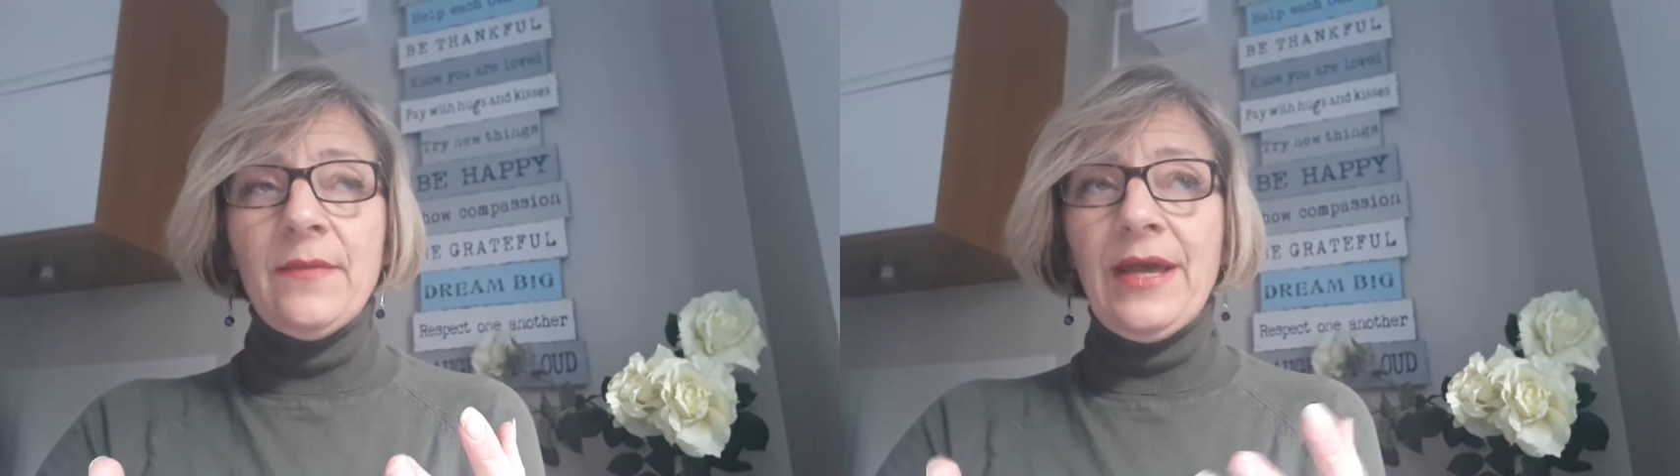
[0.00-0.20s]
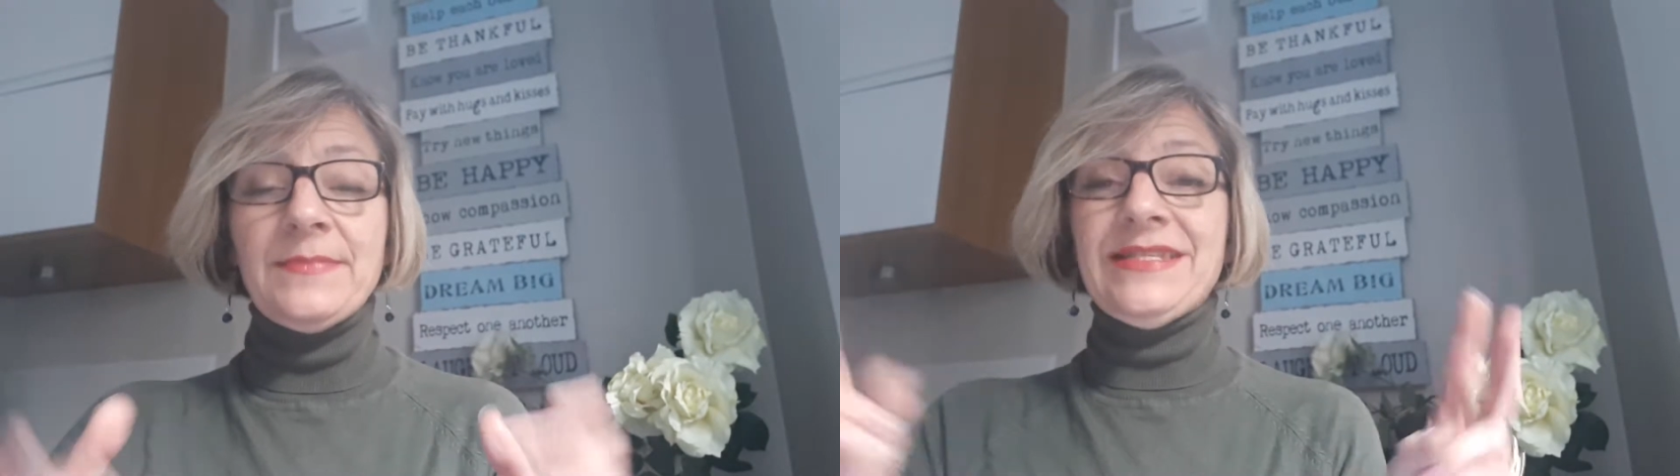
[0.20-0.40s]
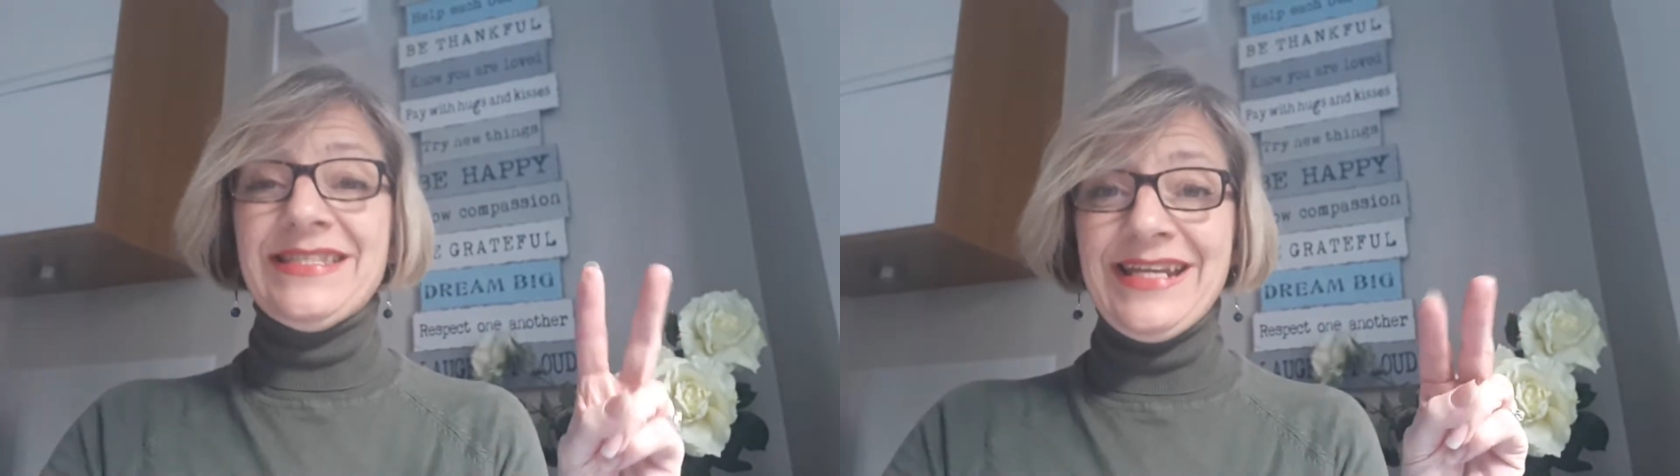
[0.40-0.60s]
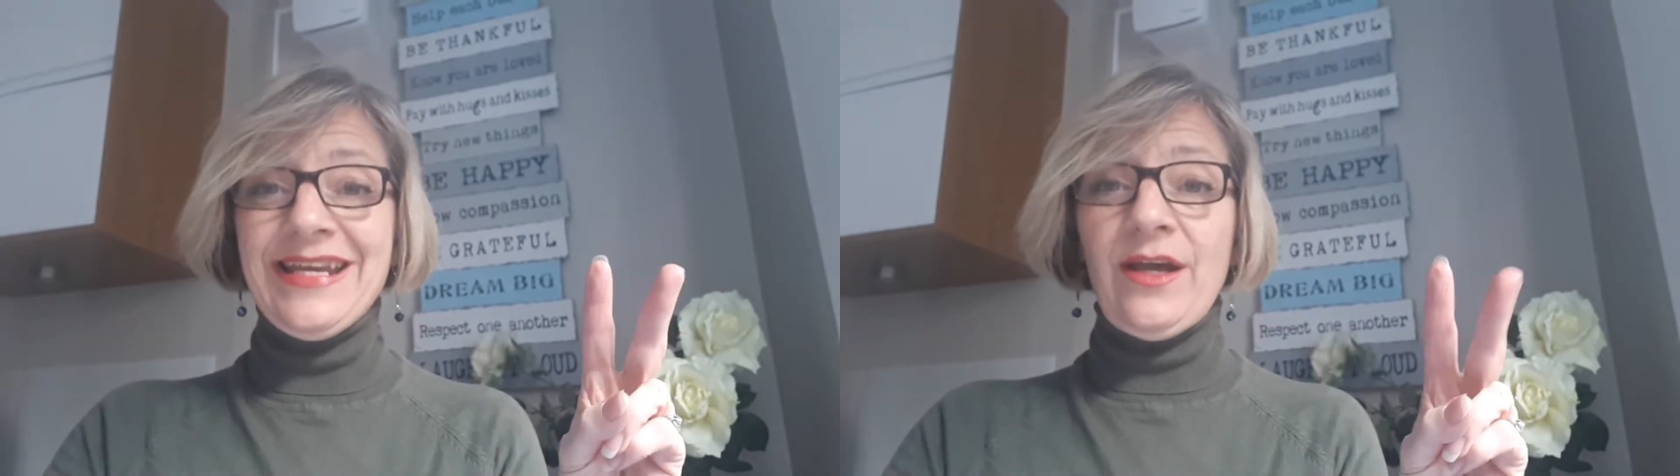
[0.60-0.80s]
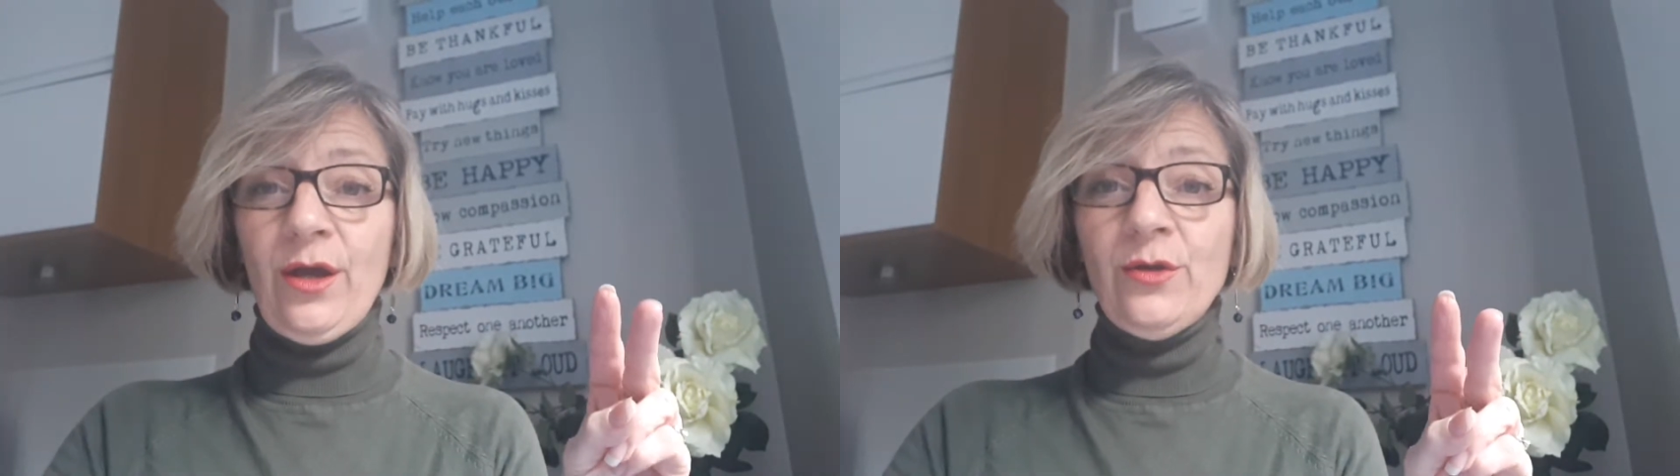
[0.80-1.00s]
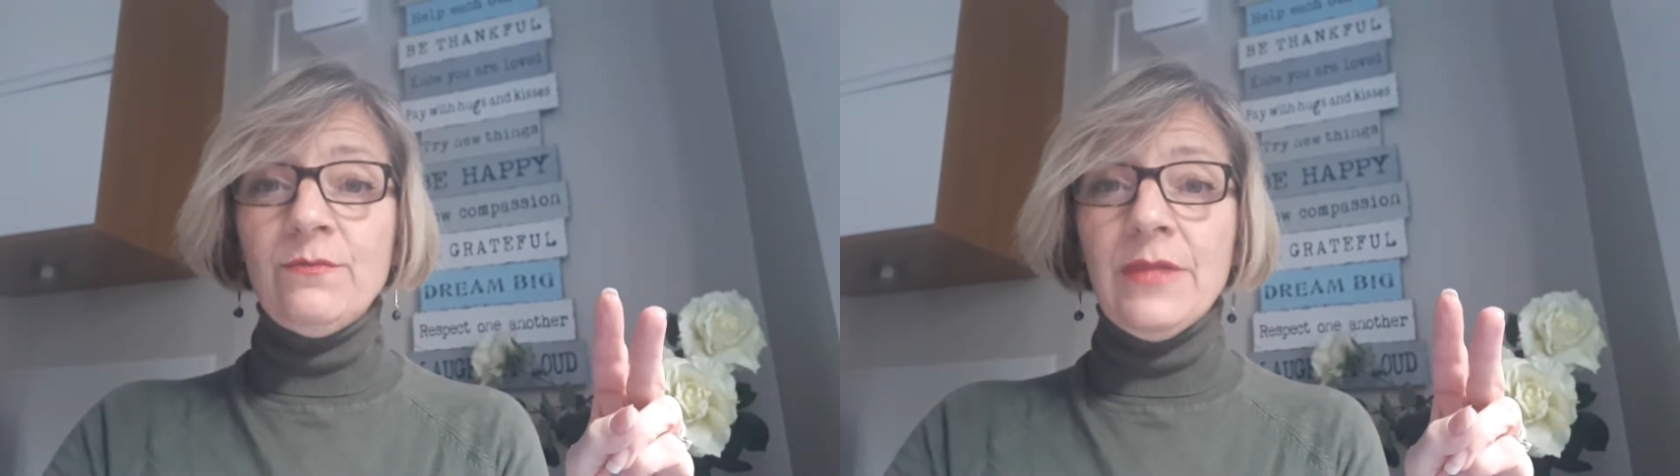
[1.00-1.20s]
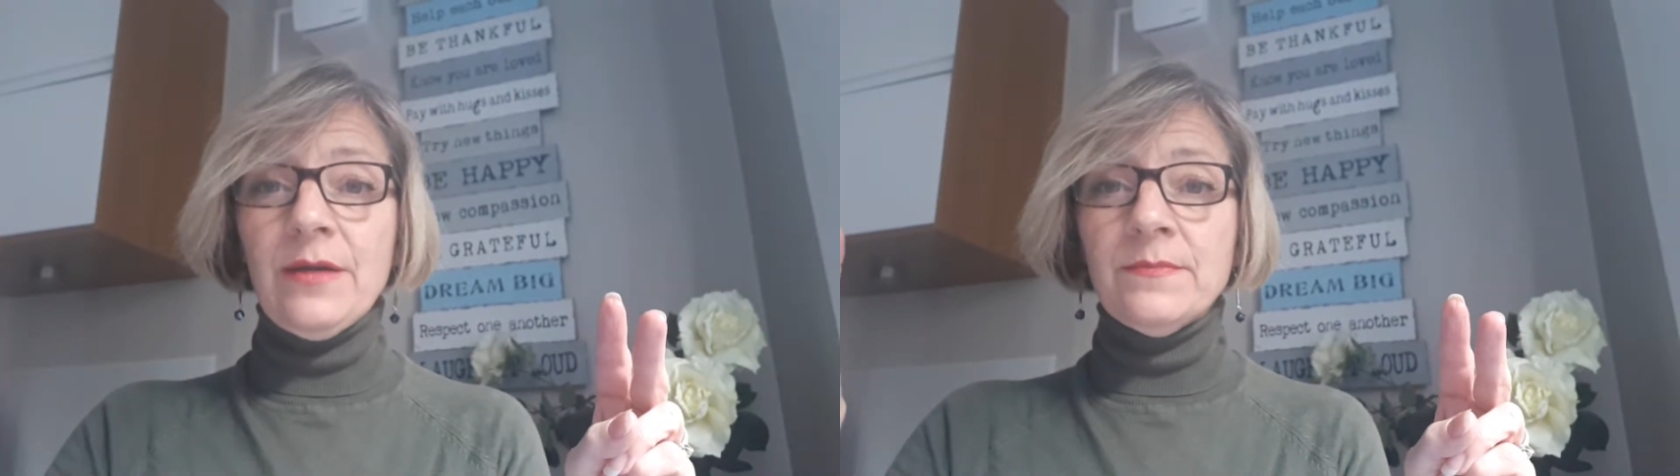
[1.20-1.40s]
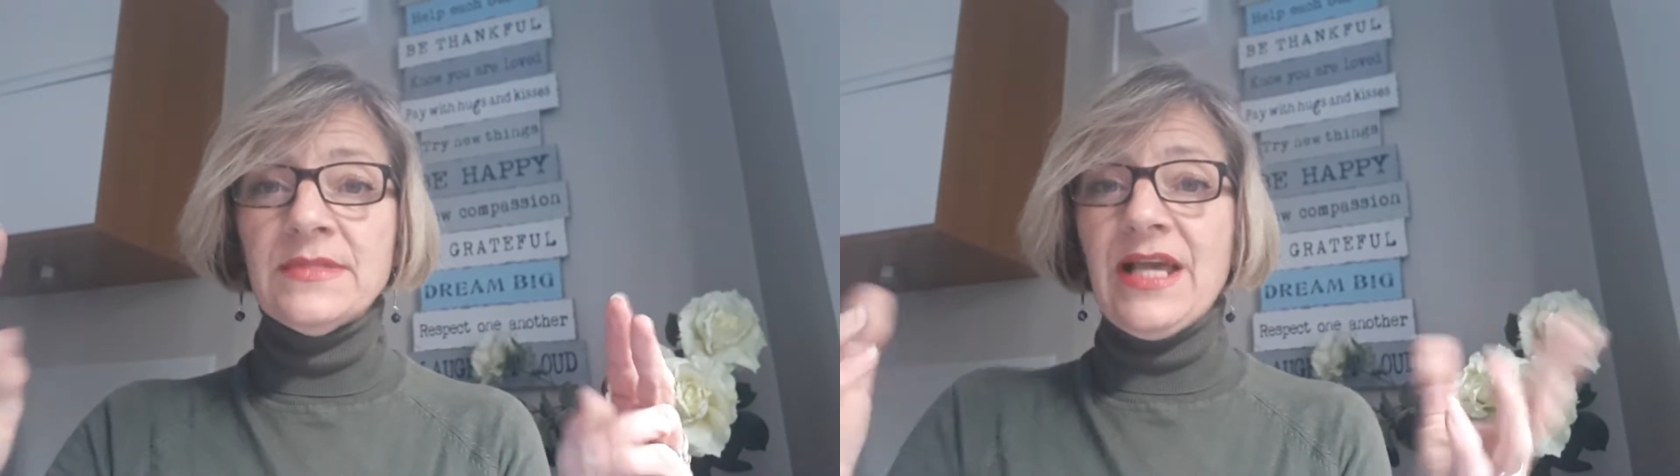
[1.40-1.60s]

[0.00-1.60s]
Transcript: perhaps stay-at-home mums,